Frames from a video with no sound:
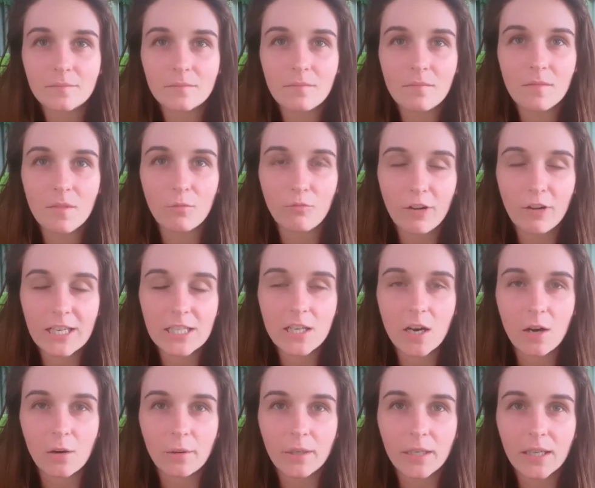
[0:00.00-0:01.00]
rent
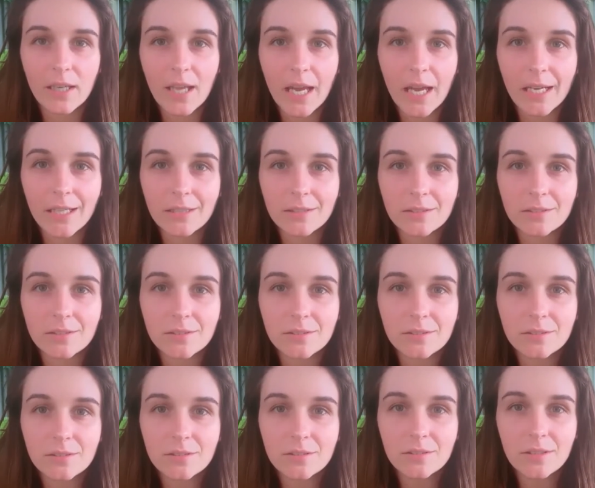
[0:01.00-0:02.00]
owing again,
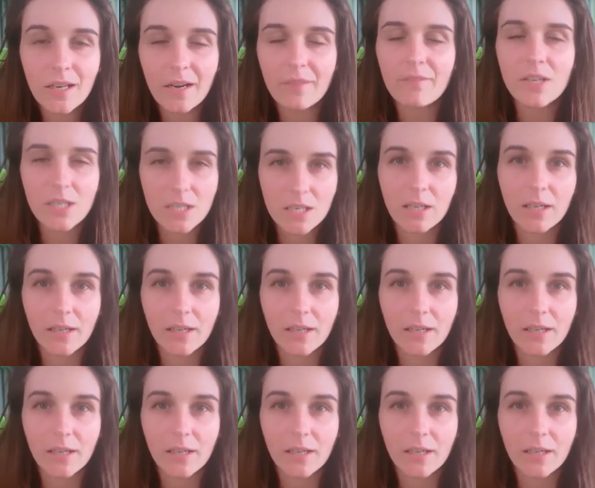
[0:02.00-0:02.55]
and eventually